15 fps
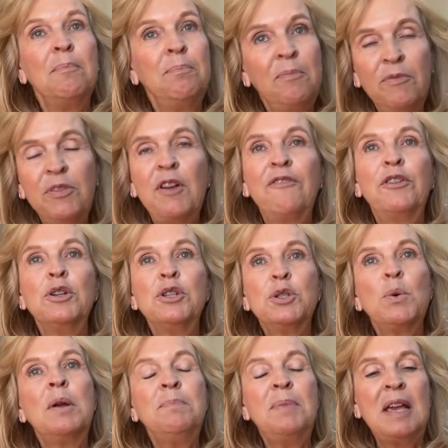the first
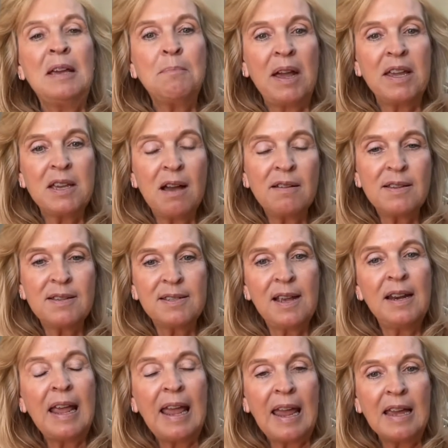one being my youngest
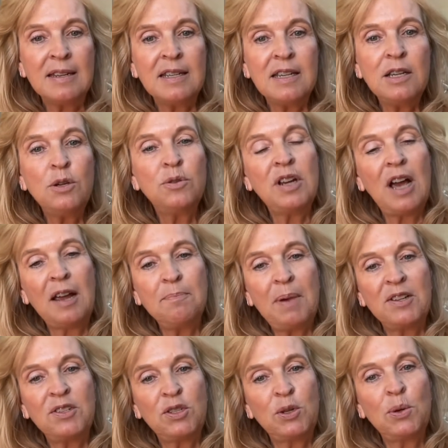son, Andy, who died by
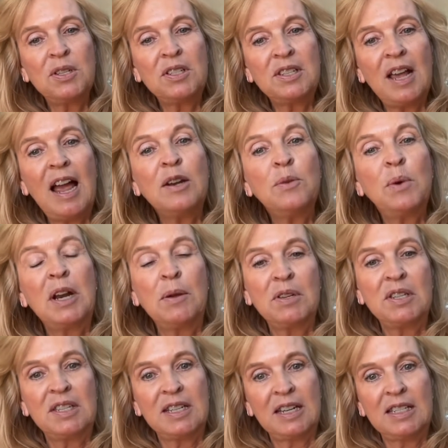suicide when he
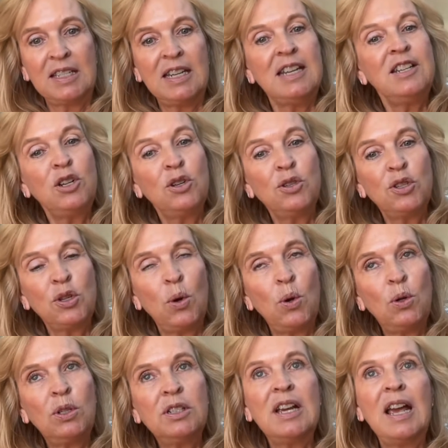was 16 years
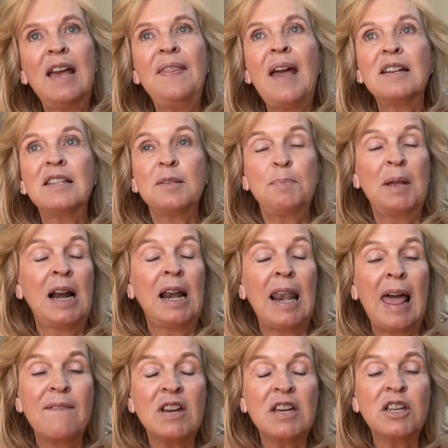old, and that's been
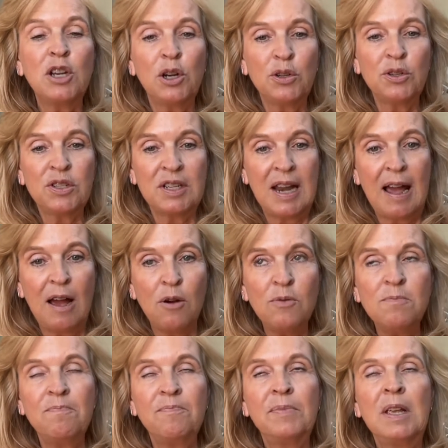11 years now.
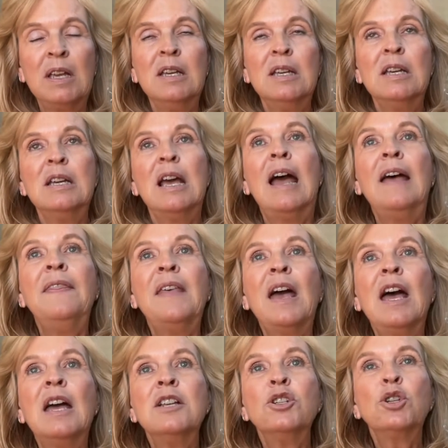And
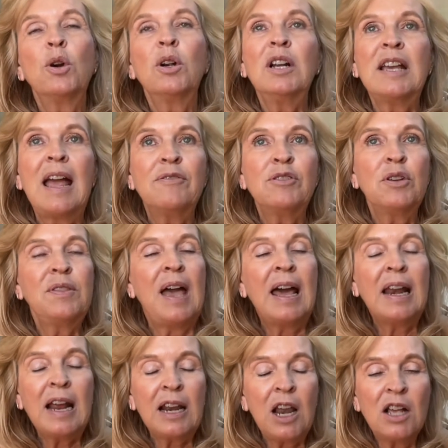then shortly after that,
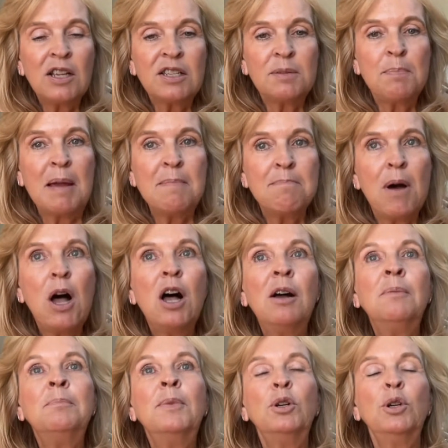I lost my
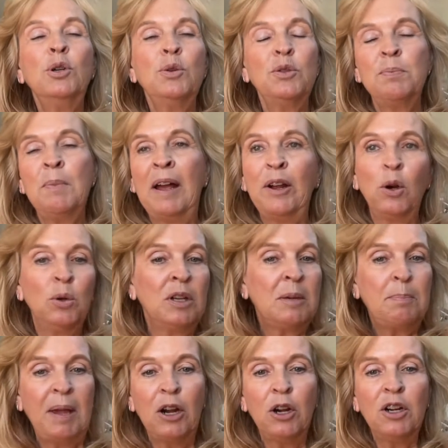mom, who's my only
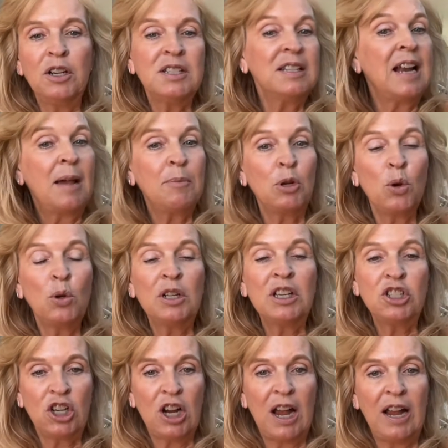parent, and I'm an only
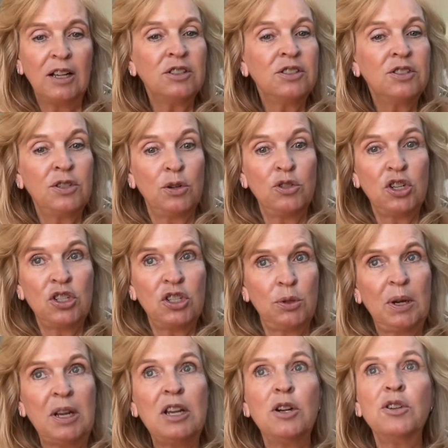child. So just
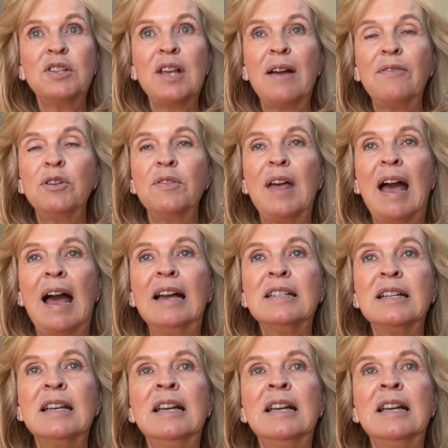3 years after that.